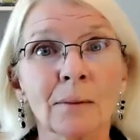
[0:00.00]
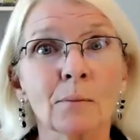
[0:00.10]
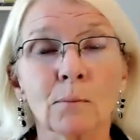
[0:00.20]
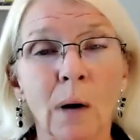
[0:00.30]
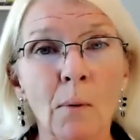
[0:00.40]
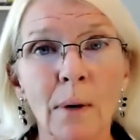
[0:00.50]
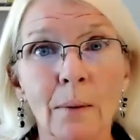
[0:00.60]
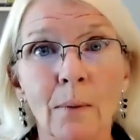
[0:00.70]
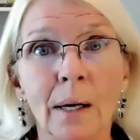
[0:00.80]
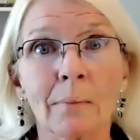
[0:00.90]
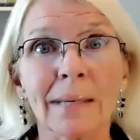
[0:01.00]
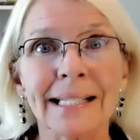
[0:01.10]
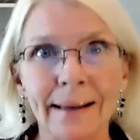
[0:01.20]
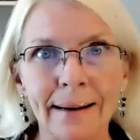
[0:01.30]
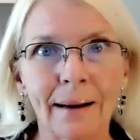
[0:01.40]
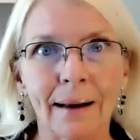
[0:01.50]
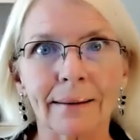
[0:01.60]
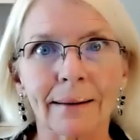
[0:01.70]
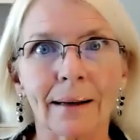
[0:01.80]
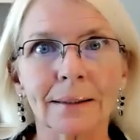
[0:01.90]
And why would I want to be seen
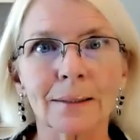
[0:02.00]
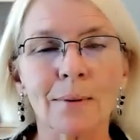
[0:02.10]
like this?